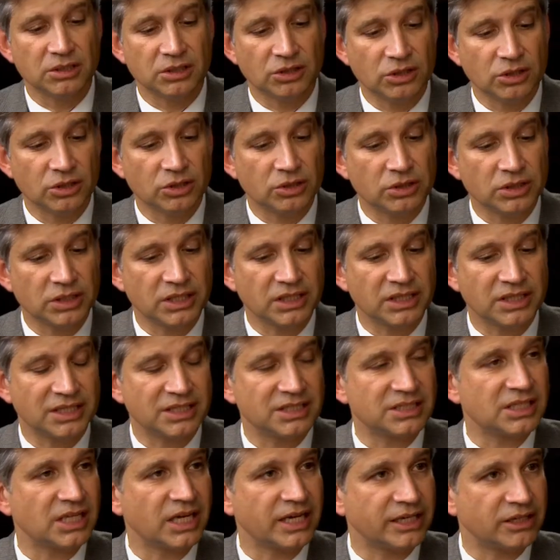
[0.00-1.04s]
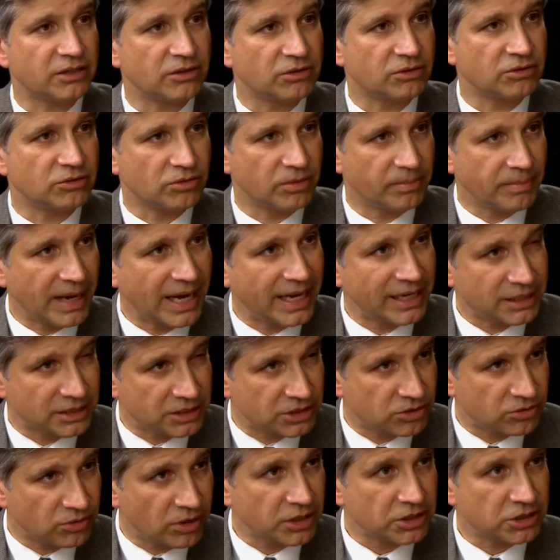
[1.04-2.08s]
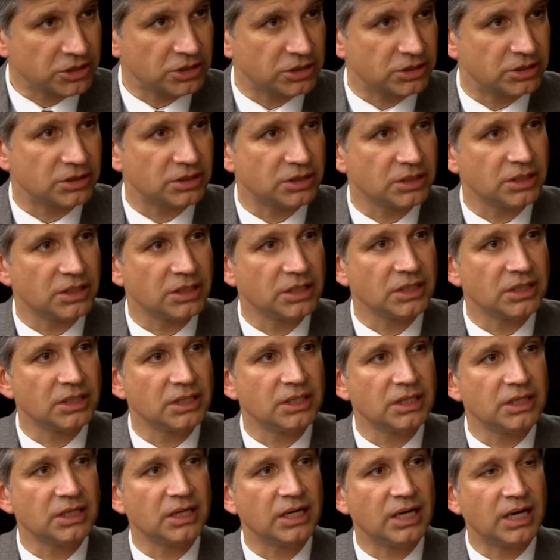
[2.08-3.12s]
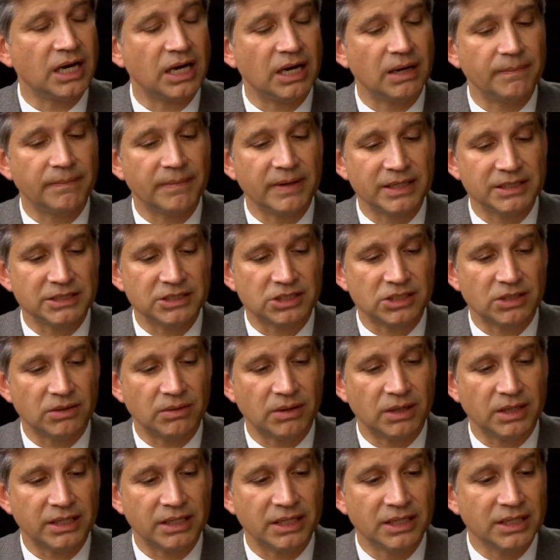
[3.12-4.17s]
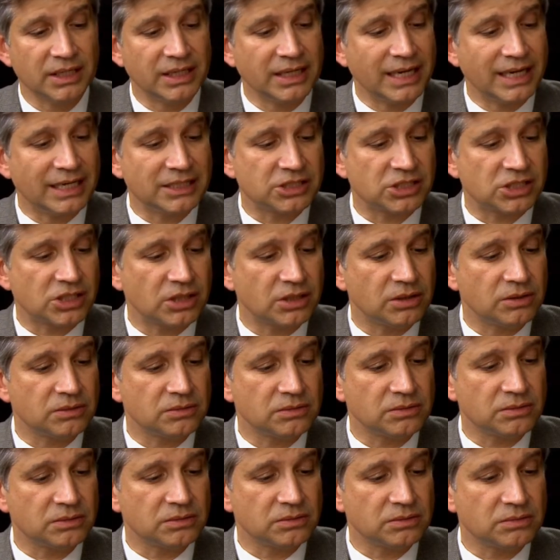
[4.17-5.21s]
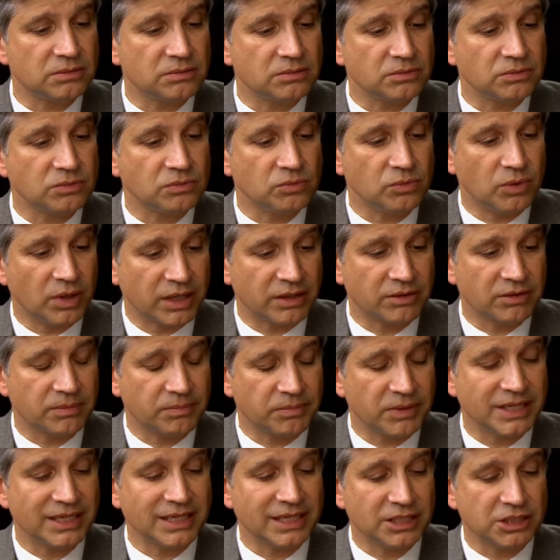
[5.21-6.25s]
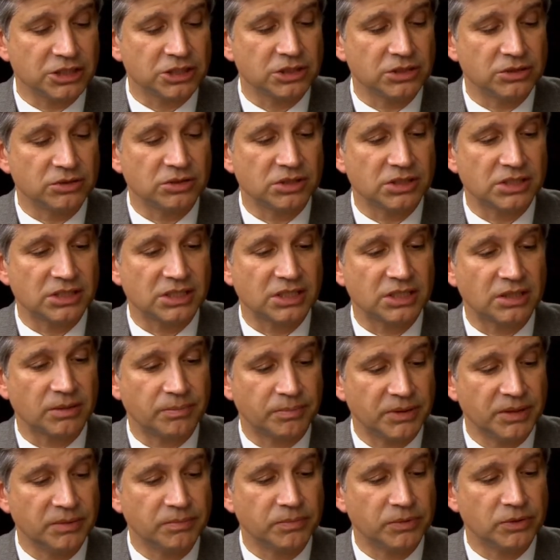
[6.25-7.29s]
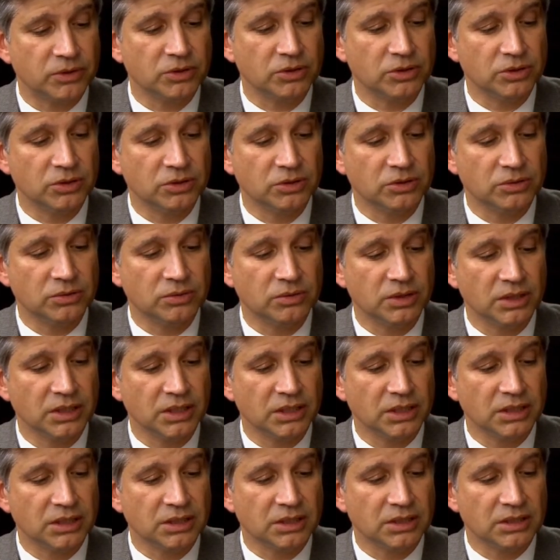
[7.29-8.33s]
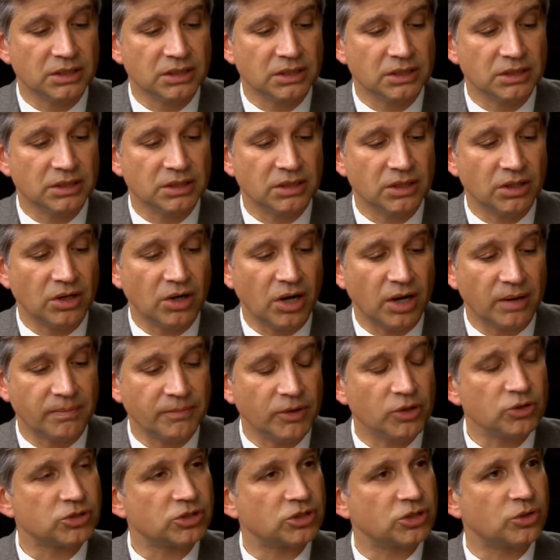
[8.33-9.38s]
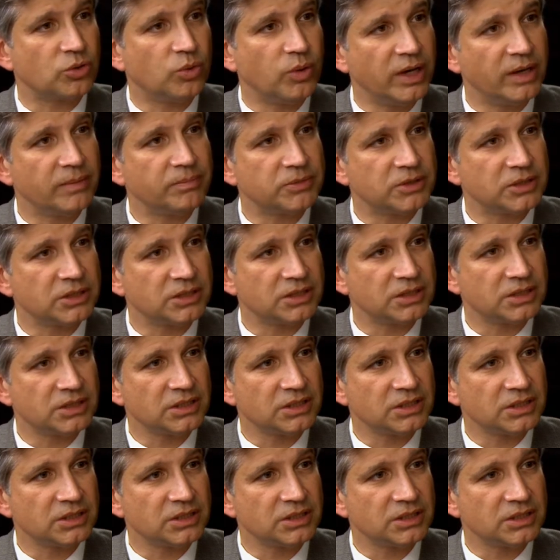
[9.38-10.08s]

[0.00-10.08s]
learning things like grammatic structure, and so on. And so one of the big issues is that the people who are most equipped